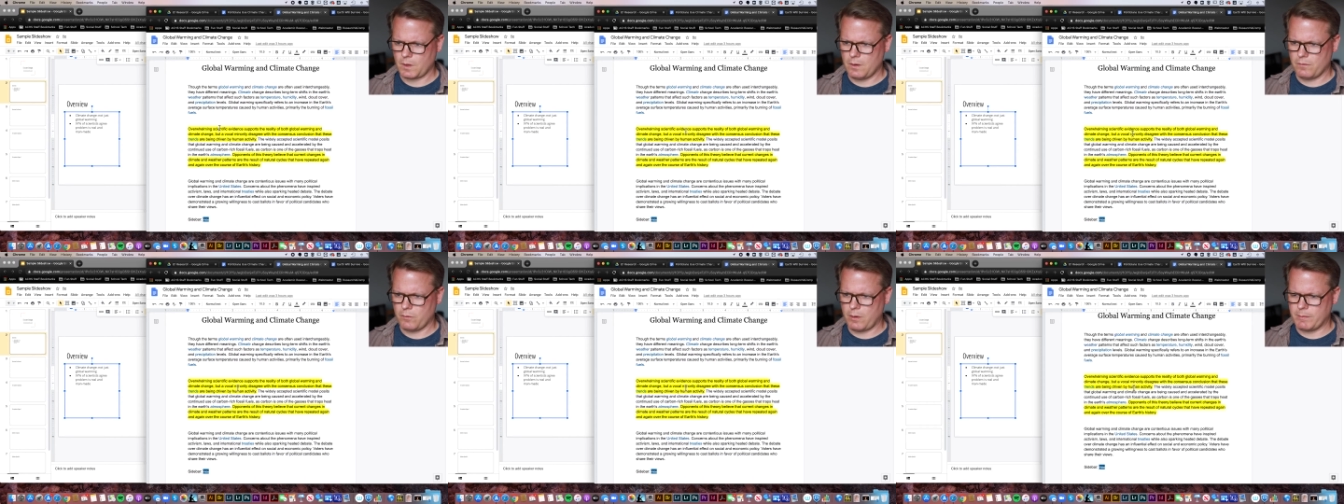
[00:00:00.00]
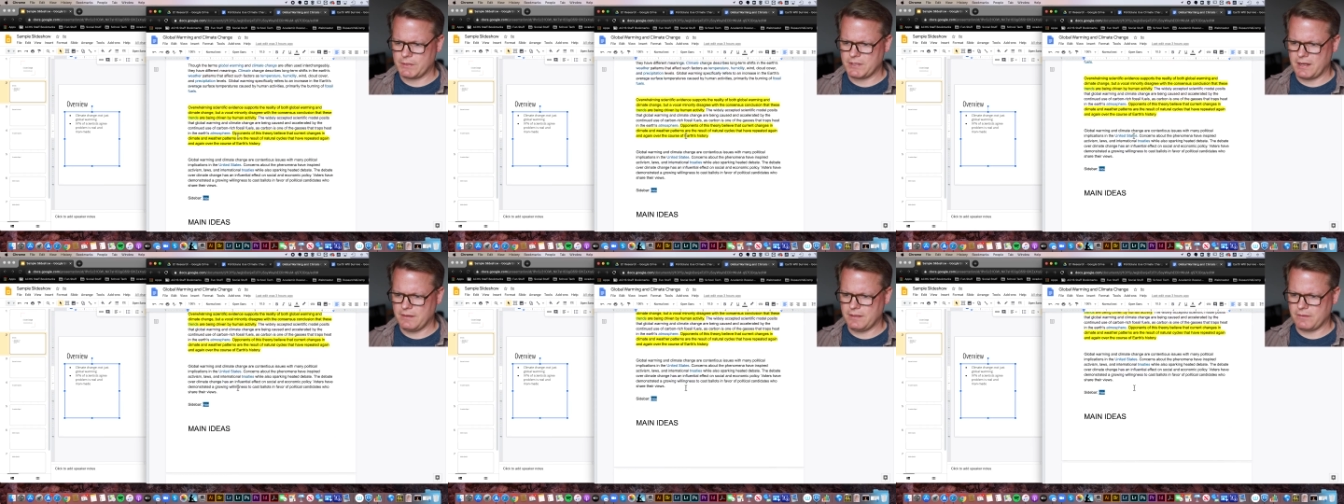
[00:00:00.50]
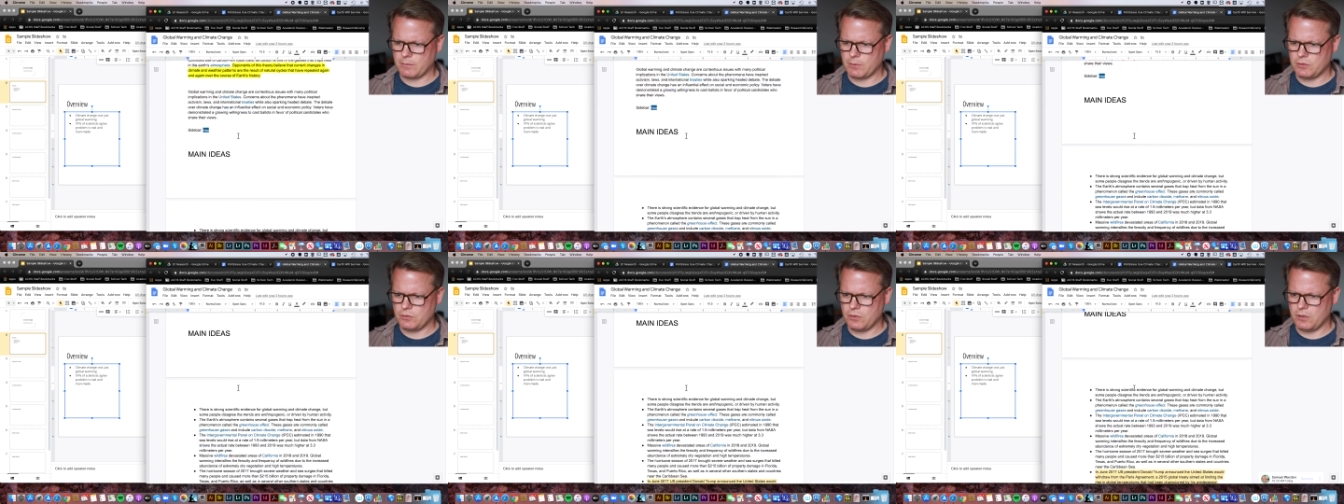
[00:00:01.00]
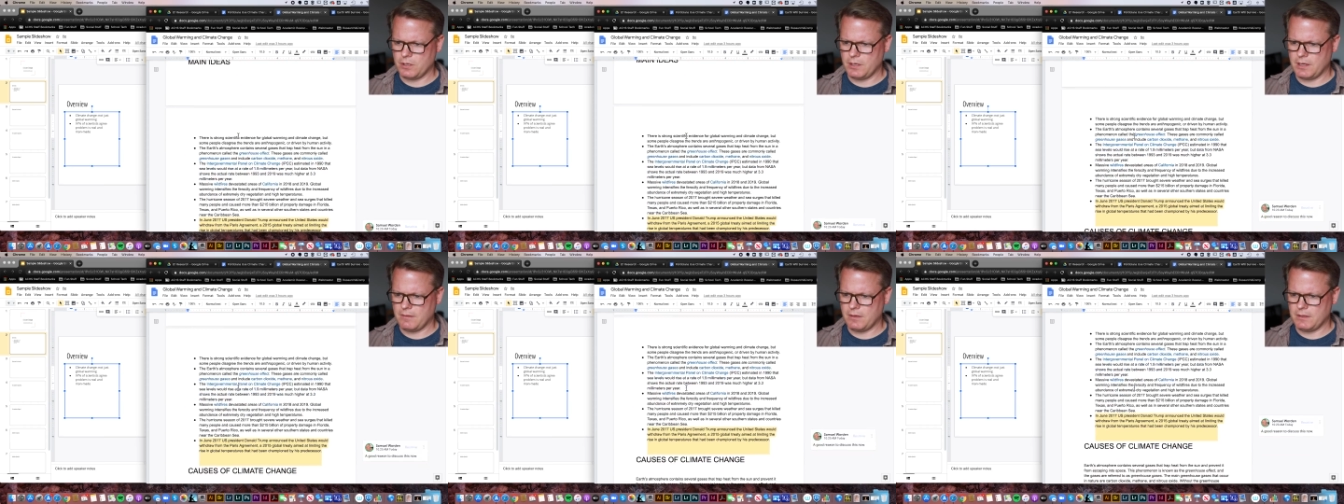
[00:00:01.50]
Overwhelming scientific majority
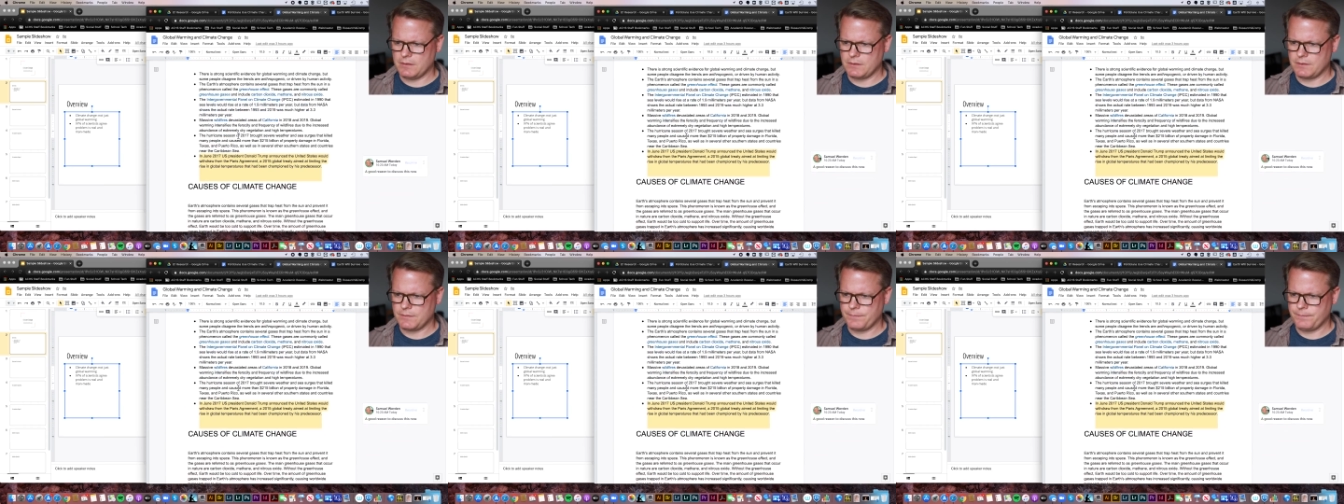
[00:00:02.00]
evidence.